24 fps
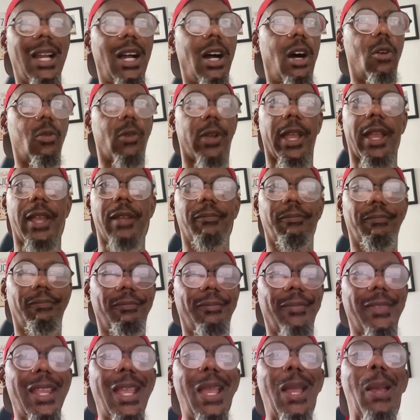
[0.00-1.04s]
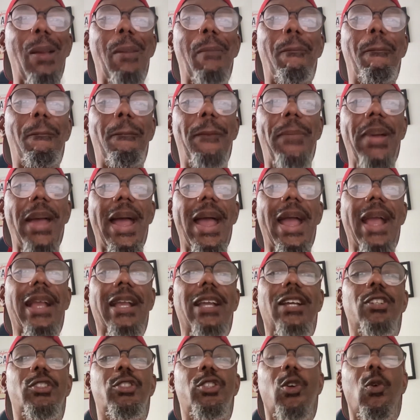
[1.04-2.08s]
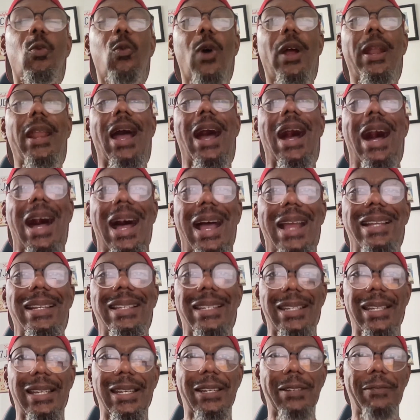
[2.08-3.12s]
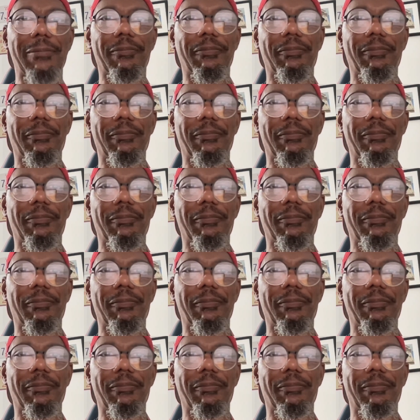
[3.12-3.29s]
Okay, back to what I did.